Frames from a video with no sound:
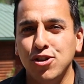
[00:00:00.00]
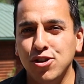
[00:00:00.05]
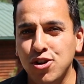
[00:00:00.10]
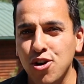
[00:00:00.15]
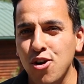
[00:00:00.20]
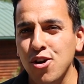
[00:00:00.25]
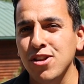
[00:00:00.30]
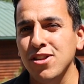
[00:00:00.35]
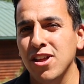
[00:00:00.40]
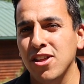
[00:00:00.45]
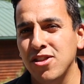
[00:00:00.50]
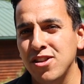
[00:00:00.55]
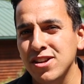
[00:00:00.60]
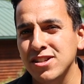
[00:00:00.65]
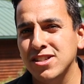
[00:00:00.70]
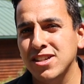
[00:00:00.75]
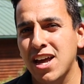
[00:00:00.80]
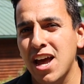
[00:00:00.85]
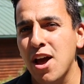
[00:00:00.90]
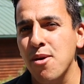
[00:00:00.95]
during
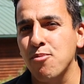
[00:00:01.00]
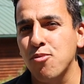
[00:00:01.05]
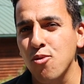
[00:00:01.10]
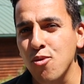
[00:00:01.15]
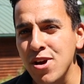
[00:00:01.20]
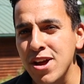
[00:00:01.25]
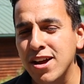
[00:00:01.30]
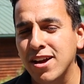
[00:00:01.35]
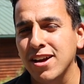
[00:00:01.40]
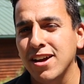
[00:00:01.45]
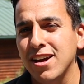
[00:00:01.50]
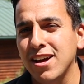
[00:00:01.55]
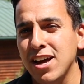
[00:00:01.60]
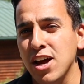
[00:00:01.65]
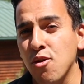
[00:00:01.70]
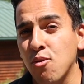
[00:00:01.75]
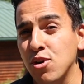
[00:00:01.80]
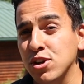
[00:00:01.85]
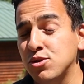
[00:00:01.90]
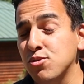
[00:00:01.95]
this camp week,
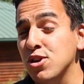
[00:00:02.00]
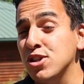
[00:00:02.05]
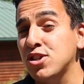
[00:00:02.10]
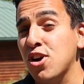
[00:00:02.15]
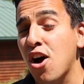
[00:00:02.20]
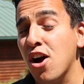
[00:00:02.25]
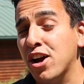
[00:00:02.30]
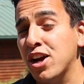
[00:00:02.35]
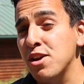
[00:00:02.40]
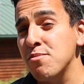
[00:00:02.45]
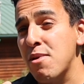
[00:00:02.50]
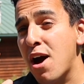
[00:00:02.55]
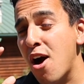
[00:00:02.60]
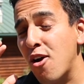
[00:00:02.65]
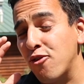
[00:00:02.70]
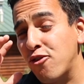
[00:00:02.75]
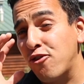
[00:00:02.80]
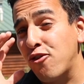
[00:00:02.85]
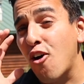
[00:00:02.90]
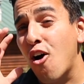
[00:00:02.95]
in which we're talking
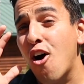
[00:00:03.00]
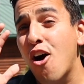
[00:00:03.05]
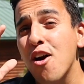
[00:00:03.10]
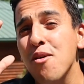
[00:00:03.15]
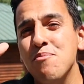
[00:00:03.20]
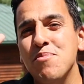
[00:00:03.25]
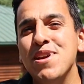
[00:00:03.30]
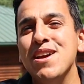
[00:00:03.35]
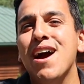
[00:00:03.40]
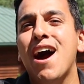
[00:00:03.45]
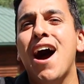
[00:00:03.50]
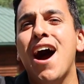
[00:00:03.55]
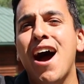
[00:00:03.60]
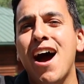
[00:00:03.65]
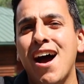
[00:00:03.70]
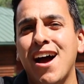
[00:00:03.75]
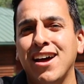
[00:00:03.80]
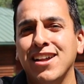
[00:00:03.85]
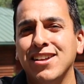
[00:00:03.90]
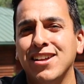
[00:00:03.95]
about far
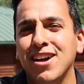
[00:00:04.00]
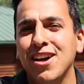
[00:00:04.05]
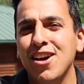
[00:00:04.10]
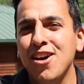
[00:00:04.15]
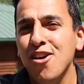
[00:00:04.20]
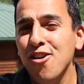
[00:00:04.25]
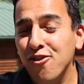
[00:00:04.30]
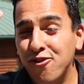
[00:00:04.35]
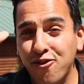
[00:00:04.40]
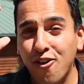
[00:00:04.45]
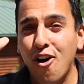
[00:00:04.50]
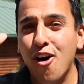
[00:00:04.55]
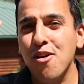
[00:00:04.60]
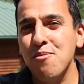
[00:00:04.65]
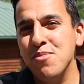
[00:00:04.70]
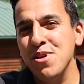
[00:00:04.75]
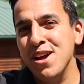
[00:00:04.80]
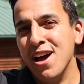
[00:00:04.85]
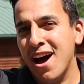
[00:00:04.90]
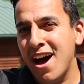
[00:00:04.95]
beyond, far
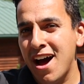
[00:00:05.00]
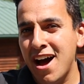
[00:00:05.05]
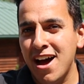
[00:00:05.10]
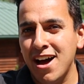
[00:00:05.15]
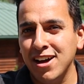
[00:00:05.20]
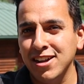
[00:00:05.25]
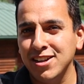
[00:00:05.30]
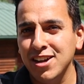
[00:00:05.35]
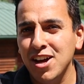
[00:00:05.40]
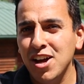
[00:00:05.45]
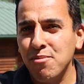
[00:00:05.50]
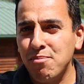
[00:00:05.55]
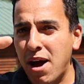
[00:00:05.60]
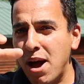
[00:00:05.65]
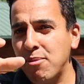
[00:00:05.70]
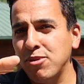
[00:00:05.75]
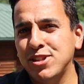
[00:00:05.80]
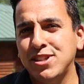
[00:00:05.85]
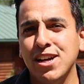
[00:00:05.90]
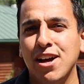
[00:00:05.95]
beyond.
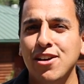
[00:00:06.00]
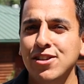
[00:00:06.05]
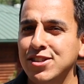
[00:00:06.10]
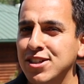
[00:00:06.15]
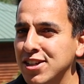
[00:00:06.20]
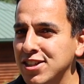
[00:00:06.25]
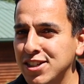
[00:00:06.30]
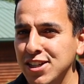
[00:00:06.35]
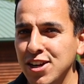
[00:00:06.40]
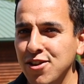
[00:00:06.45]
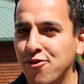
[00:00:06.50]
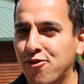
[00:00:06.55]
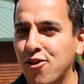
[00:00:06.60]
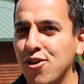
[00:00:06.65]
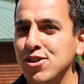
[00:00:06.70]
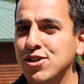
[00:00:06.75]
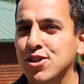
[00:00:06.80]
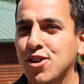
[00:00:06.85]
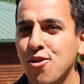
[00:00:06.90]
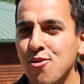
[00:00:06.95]
Bible tells us in
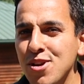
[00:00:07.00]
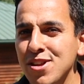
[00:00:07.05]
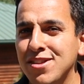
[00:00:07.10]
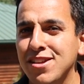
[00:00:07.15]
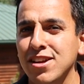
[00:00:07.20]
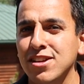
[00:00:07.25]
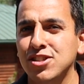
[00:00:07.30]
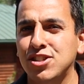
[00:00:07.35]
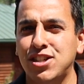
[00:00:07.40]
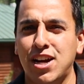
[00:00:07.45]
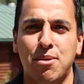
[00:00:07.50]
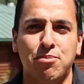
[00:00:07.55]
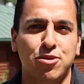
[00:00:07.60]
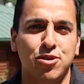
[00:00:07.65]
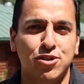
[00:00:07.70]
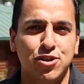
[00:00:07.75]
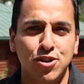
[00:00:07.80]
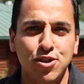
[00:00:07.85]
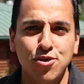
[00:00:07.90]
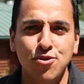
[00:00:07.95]
1 Corinthians
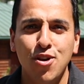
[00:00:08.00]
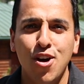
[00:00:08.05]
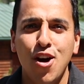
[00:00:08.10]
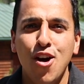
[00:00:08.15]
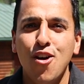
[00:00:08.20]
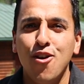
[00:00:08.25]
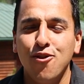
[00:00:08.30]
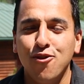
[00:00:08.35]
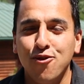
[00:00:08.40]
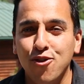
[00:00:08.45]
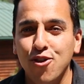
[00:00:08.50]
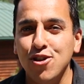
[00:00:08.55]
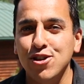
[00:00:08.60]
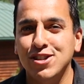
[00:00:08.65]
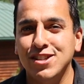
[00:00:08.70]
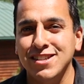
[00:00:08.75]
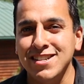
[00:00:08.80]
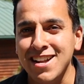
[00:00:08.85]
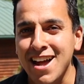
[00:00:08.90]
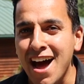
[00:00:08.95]
chapter 2,
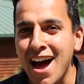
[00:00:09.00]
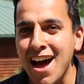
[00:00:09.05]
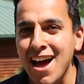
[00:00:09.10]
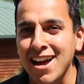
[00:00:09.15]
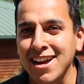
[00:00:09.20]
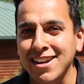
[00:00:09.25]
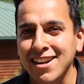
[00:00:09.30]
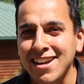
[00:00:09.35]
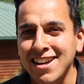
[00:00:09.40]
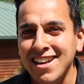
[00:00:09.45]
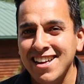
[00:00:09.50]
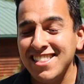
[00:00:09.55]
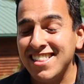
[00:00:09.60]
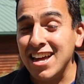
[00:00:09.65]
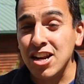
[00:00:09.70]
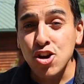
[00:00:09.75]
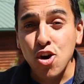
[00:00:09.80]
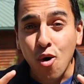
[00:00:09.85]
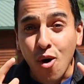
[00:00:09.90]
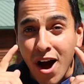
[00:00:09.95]
verse 9,
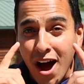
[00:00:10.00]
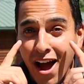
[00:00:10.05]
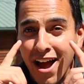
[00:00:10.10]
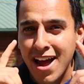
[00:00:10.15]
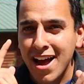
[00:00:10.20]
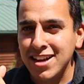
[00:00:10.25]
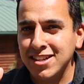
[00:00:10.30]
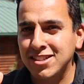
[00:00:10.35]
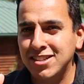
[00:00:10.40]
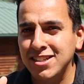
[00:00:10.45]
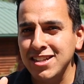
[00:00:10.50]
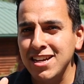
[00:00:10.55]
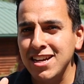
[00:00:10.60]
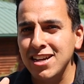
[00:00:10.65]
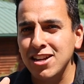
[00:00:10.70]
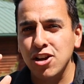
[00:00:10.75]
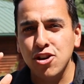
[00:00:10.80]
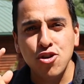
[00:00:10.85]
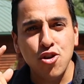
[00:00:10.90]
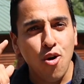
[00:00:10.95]
that no eye has
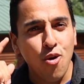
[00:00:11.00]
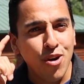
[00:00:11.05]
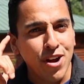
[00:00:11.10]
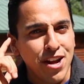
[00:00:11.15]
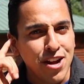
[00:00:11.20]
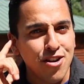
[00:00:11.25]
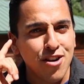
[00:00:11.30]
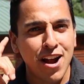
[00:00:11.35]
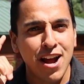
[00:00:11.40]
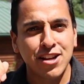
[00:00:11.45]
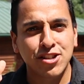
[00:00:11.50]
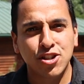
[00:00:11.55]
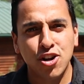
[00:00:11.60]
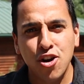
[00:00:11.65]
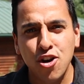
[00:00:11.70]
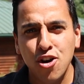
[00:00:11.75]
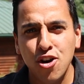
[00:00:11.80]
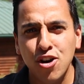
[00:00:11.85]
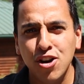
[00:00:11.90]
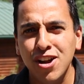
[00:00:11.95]
seen, no ear has
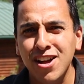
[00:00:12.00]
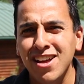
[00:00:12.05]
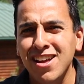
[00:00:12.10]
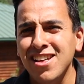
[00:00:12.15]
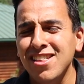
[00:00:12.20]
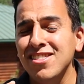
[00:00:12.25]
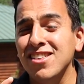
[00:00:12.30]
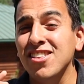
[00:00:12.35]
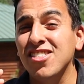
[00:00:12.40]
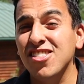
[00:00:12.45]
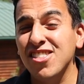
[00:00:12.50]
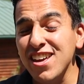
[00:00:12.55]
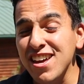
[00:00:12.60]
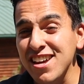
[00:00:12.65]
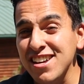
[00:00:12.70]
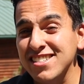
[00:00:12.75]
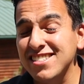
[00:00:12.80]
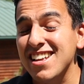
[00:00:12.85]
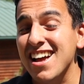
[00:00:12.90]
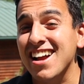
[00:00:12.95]
heard the
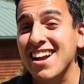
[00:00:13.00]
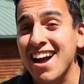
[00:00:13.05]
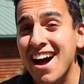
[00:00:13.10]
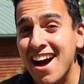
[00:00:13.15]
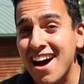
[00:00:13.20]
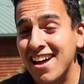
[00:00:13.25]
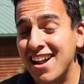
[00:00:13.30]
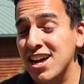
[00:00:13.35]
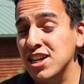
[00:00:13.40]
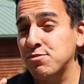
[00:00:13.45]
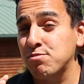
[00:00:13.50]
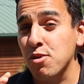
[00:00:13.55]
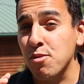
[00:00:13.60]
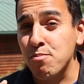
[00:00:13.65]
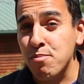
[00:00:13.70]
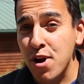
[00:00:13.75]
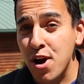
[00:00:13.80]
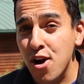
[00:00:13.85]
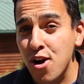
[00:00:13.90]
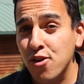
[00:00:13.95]
things that God has
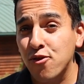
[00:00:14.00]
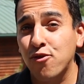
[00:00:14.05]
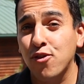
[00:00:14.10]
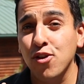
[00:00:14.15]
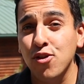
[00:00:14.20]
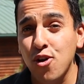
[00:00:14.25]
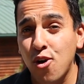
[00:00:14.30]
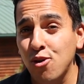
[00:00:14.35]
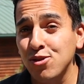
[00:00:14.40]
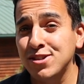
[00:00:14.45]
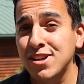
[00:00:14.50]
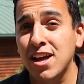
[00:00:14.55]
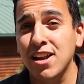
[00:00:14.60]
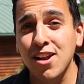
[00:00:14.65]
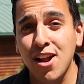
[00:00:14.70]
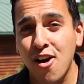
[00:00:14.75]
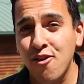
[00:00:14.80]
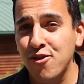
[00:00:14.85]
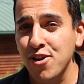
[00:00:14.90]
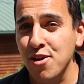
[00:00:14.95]
prepared for those that
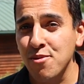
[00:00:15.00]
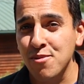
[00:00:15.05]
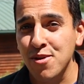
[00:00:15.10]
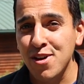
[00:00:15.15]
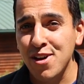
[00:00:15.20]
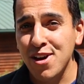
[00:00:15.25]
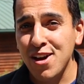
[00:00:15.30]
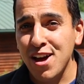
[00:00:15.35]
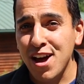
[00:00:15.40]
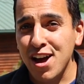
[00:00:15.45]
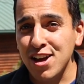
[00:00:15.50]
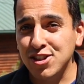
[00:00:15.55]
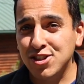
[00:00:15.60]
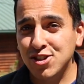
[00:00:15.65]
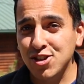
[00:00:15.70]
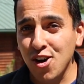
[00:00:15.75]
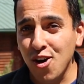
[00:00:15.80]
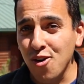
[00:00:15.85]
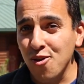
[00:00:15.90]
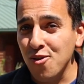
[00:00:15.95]
love him. And
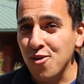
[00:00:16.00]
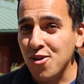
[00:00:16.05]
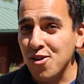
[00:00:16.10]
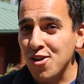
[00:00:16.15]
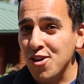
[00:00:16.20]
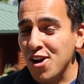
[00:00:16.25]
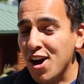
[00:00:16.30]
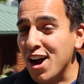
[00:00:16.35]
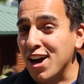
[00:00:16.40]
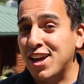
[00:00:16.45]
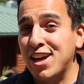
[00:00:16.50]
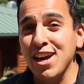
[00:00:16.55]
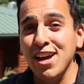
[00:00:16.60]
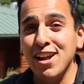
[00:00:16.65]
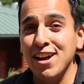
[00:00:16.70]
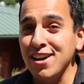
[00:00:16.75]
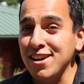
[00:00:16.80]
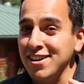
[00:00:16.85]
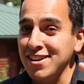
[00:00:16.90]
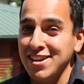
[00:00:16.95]
so
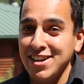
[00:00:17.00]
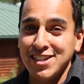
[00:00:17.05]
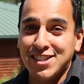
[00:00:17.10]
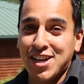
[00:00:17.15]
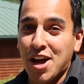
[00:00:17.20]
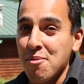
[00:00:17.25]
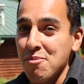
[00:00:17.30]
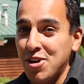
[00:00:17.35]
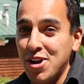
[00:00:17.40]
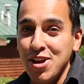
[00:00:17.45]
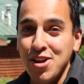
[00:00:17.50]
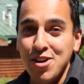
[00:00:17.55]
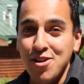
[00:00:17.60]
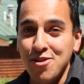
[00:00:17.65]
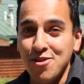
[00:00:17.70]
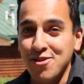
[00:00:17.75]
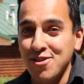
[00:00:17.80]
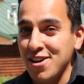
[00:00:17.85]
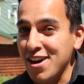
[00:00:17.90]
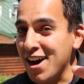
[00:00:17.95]
Akita is coming to
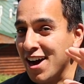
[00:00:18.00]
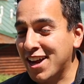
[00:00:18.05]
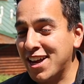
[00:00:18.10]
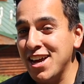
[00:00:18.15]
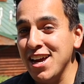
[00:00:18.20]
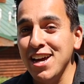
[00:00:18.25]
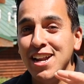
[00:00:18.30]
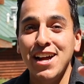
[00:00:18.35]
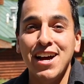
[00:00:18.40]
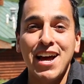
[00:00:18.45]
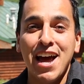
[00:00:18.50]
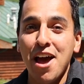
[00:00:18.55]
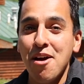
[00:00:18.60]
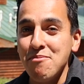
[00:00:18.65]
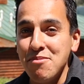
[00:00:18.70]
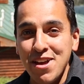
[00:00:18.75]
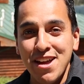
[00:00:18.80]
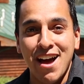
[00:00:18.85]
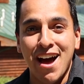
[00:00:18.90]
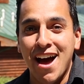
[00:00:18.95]
you. Akita
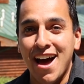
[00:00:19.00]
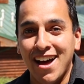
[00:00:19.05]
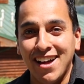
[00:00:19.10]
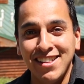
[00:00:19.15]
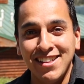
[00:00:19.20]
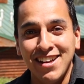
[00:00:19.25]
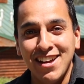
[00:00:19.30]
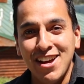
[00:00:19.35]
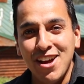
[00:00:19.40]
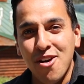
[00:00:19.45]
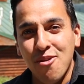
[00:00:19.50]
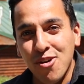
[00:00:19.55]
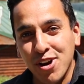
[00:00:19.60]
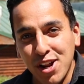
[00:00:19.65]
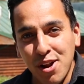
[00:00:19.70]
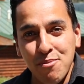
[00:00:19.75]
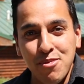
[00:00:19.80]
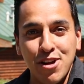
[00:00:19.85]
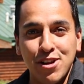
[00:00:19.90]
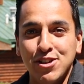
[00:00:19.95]
and beyond. We're
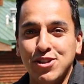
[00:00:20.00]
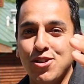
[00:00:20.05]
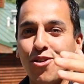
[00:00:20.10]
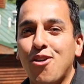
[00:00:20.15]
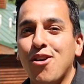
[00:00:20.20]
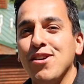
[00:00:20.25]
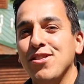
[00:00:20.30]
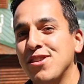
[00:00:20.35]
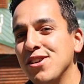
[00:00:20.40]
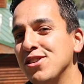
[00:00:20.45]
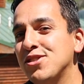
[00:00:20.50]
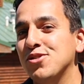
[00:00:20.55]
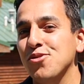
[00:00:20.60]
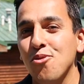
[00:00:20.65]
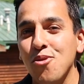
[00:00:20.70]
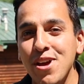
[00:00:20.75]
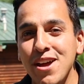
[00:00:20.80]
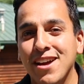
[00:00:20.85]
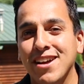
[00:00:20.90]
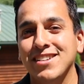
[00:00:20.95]
gonna be enjoying this
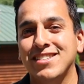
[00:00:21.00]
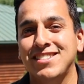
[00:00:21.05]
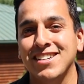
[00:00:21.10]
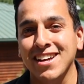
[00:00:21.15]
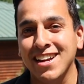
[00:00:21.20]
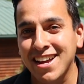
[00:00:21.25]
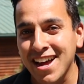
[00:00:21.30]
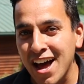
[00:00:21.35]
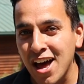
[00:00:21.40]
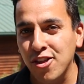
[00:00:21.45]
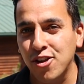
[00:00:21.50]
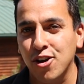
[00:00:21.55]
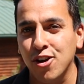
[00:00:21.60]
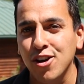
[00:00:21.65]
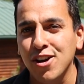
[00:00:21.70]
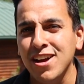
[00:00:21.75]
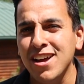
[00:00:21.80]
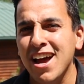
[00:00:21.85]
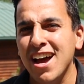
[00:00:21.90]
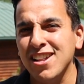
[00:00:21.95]
week
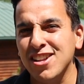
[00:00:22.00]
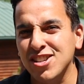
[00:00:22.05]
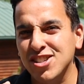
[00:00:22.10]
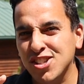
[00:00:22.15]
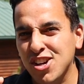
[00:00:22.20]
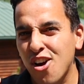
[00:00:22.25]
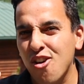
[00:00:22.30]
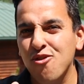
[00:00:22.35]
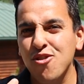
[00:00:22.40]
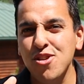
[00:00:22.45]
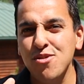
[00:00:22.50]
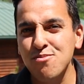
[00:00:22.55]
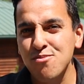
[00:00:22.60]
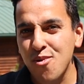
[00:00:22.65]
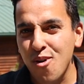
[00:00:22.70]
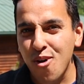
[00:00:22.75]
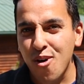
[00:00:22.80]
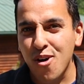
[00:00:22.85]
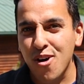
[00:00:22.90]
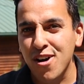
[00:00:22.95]
together and discovering
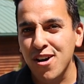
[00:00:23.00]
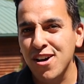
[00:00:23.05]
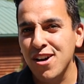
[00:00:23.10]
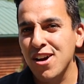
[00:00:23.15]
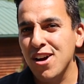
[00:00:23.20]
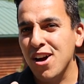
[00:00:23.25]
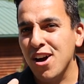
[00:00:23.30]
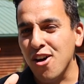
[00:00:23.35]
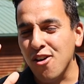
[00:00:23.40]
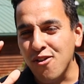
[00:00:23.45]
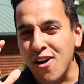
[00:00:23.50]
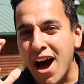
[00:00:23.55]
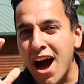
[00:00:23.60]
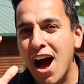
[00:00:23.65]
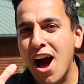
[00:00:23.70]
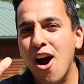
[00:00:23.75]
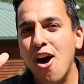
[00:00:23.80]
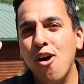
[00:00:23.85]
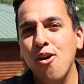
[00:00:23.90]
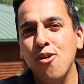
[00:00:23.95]
more of
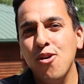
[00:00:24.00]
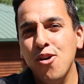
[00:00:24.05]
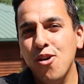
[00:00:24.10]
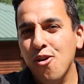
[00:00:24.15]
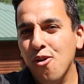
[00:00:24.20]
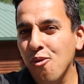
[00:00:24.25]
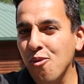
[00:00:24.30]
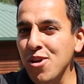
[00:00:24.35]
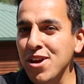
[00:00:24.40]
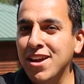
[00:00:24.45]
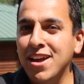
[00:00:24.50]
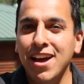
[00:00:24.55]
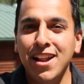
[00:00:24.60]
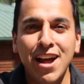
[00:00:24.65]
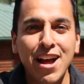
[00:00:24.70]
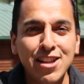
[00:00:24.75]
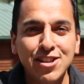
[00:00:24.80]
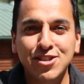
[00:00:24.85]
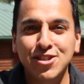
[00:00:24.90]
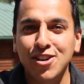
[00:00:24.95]
how we can
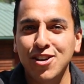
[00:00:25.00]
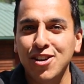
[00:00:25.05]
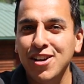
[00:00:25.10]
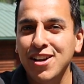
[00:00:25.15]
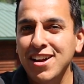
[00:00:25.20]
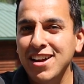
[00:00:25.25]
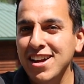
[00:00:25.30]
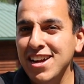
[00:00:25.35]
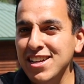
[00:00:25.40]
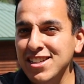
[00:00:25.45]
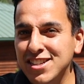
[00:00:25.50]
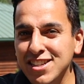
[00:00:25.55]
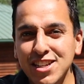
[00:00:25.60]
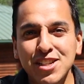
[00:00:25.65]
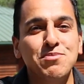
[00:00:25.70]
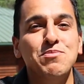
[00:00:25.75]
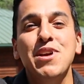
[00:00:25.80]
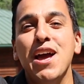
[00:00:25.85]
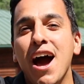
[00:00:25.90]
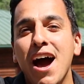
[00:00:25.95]
enter into
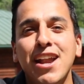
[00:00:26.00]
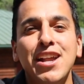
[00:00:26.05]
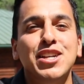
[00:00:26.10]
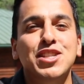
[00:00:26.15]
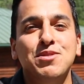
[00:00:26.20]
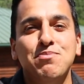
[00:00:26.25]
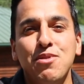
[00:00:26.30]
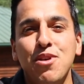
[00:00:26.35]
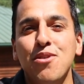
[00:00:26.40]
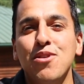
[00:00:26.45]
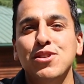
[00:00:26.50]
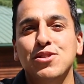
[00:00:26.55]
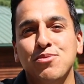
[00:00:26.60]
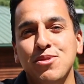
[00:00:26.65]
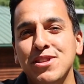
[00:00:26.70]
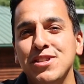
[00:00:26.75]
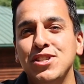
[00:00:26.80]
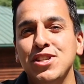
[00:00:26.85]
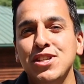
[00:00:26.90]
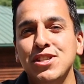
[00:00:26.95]
this beyond experience
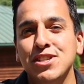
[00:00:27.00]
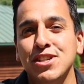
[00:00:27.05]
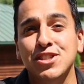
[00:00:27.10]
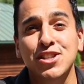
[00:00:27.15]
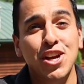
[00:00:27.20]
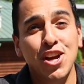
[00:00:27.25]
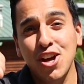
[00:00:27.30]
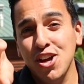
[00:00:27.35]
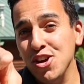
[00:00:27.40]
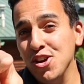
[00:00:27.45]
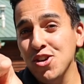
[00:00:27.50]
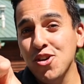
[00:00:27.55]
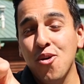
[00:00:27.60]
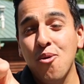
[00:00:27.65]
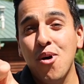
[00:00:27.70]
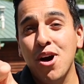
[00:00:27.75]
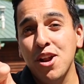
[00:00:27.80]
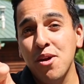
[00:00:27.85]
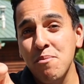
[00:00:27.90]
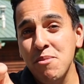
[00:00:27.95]
with Jesus. You don't
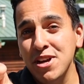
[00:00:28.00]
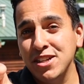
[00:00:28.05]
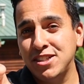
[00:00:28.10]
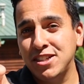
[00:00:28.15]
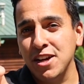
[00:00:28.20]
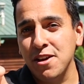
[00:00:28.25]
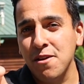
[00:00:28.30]
wanna miss